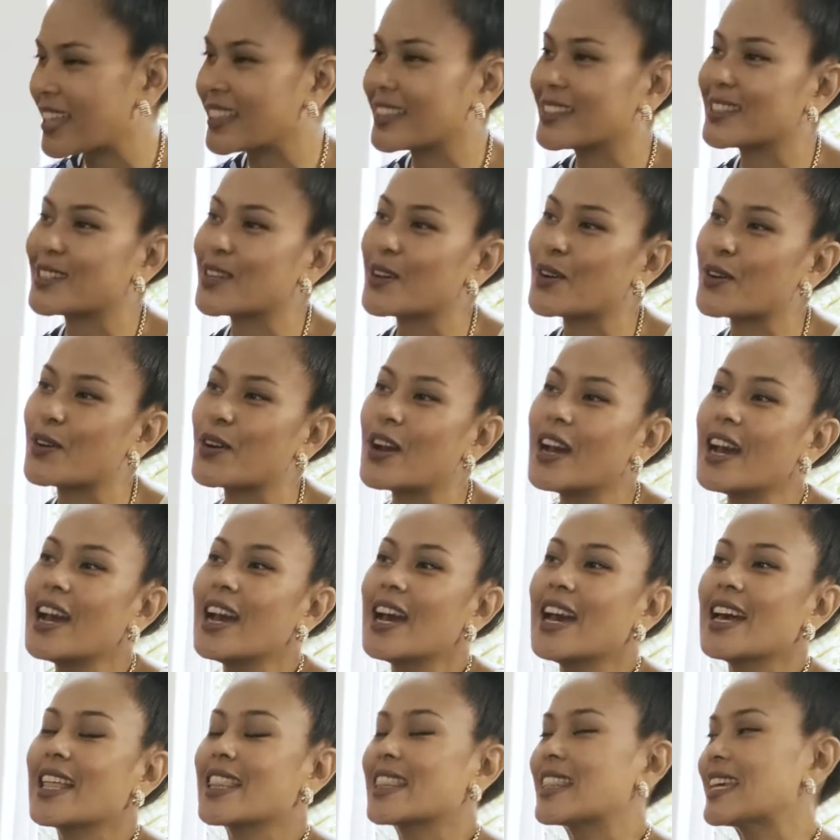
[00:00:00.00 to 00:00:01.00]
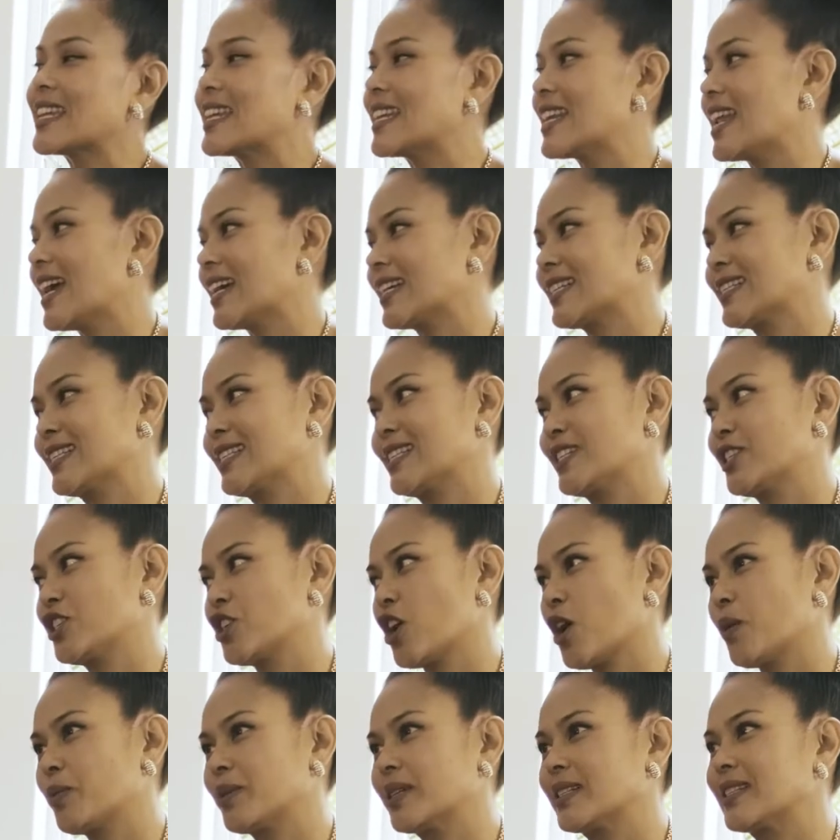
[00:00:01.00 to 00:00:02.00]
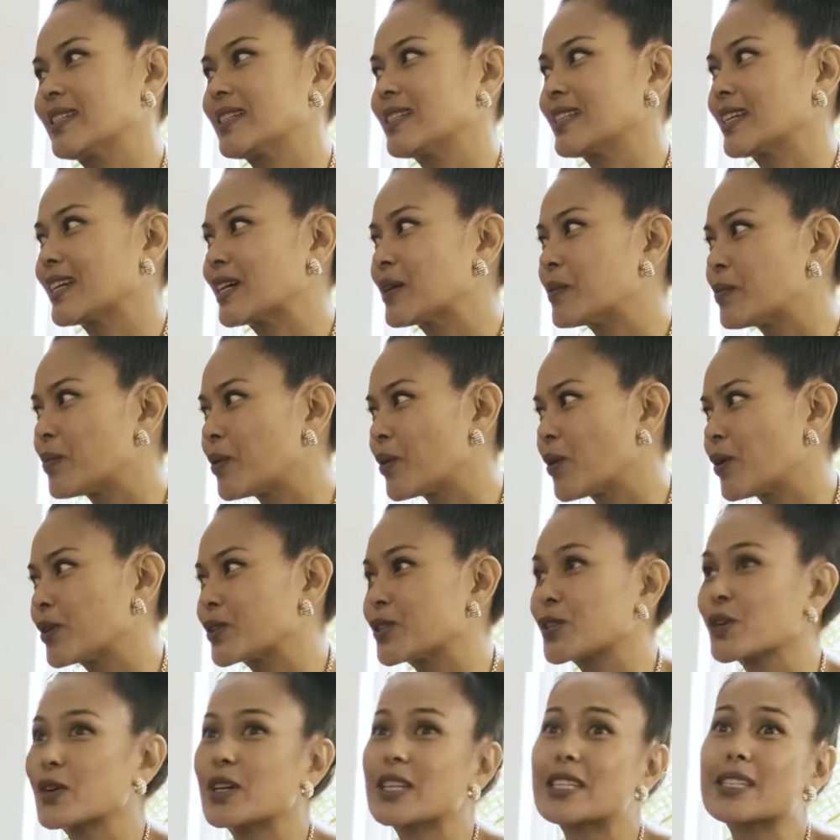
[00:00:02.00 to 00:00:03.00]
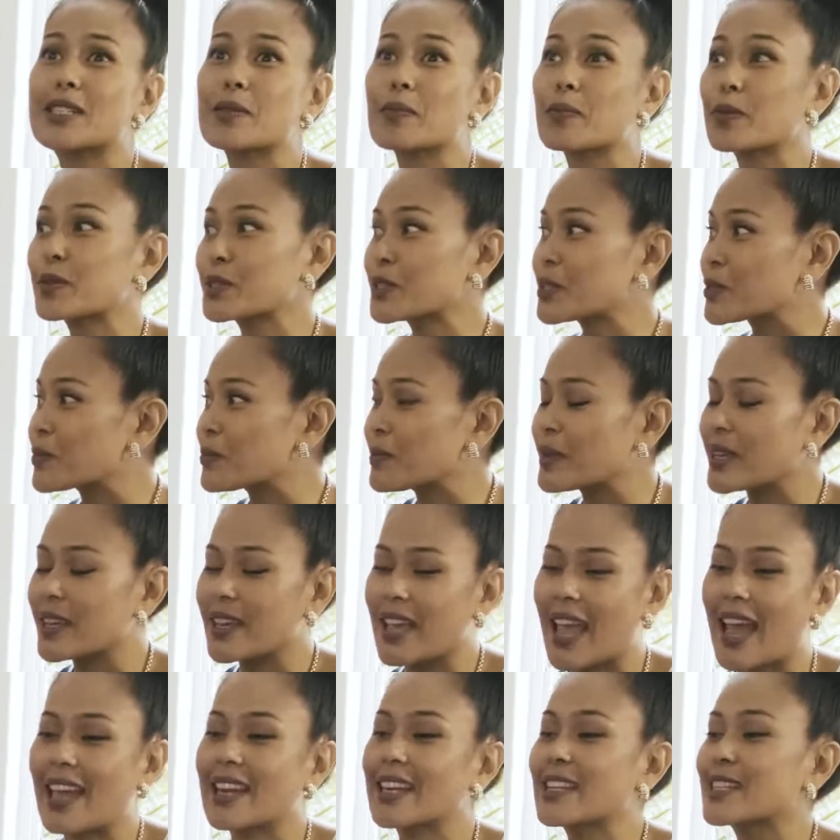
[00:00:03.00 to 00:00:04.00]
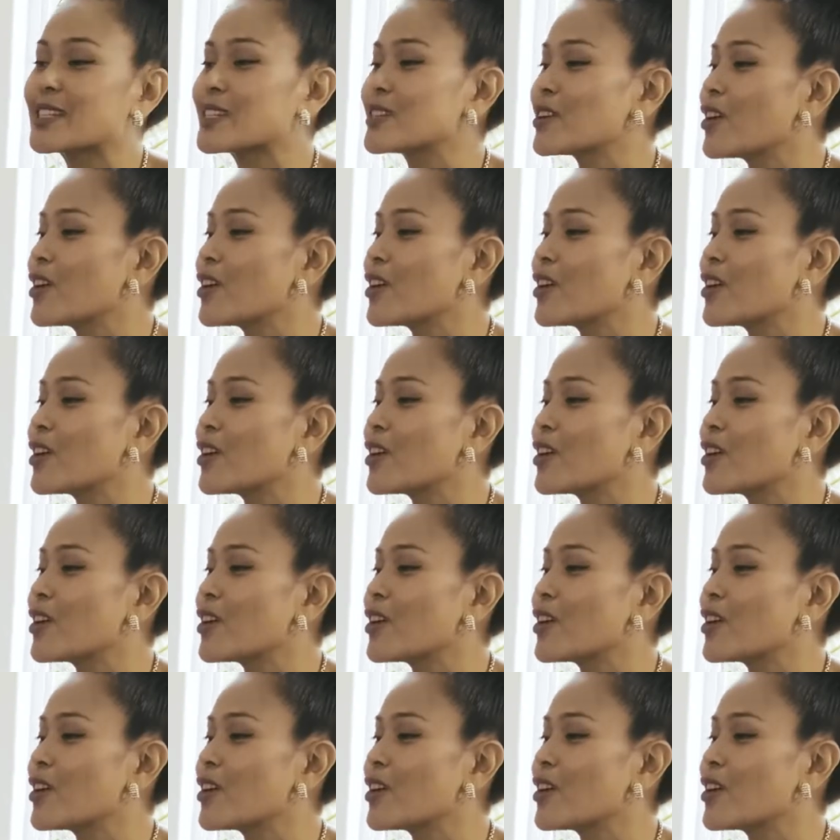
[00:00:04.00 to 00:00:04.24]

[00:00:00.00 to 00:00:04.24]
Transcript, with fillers: And so the next stop is Singapore. So it's supposed to be, and it's